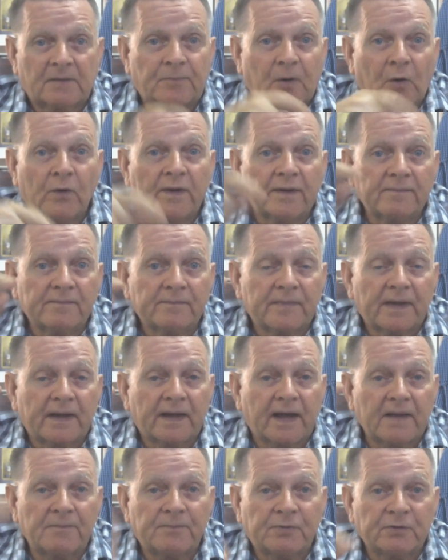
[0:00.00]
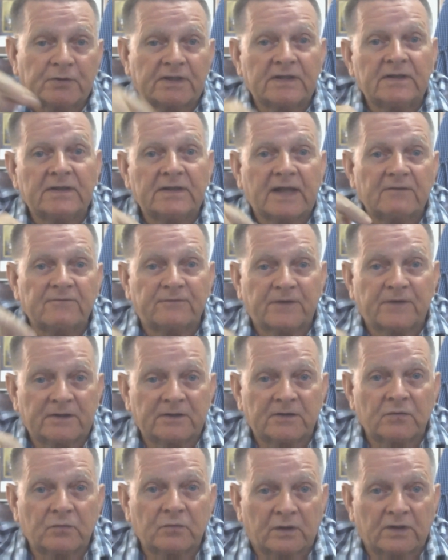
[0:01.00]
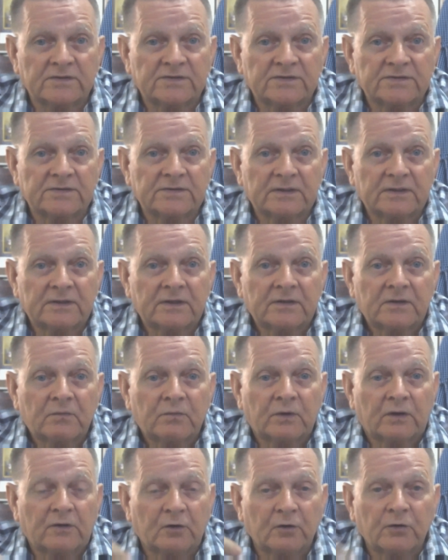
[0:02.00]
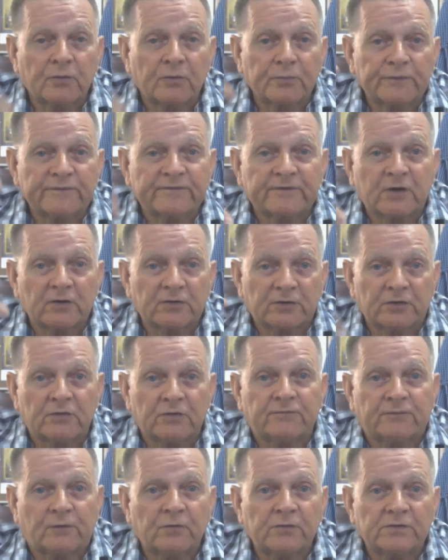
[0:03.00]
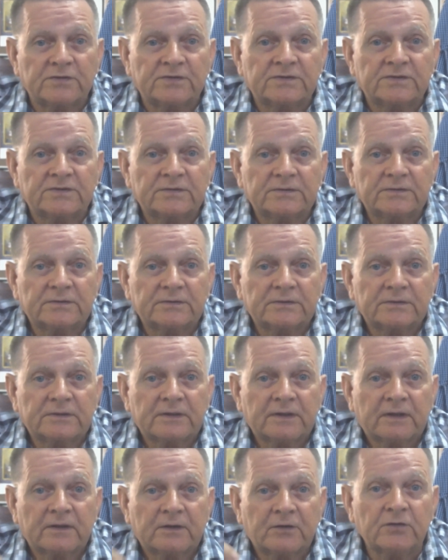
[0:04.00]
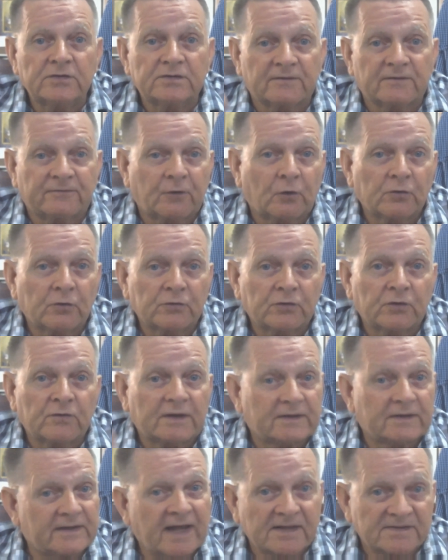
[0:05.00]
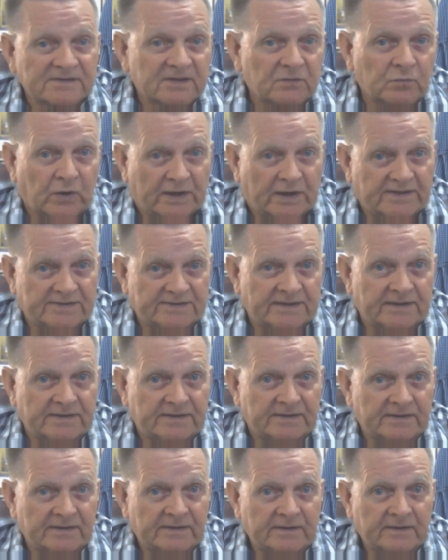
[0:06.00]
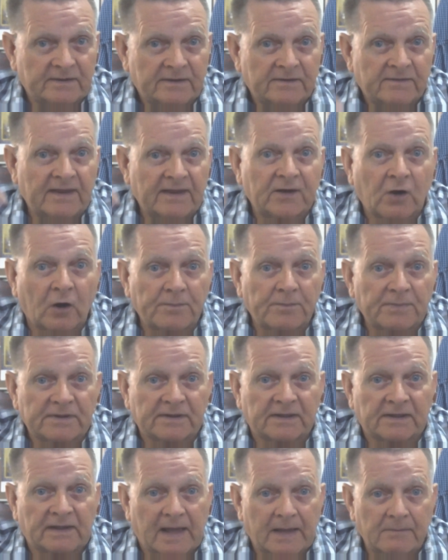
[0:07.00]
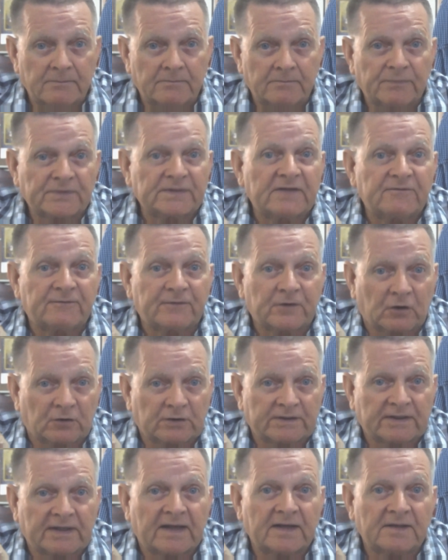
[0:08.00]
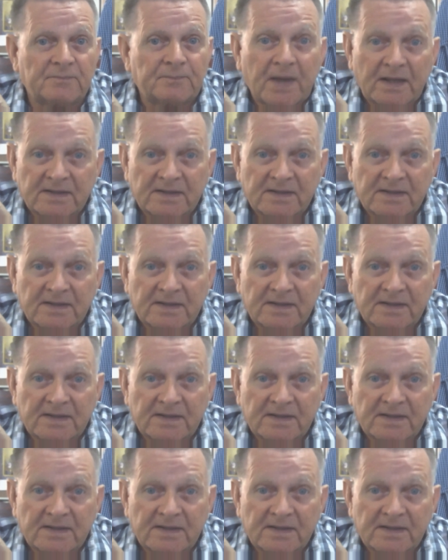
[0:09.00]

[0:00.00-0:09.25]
A poem I put in that video was, well, look what we've got here folks. Here's a photo that NASA wasted. They copied the LEM, but they forgot to get it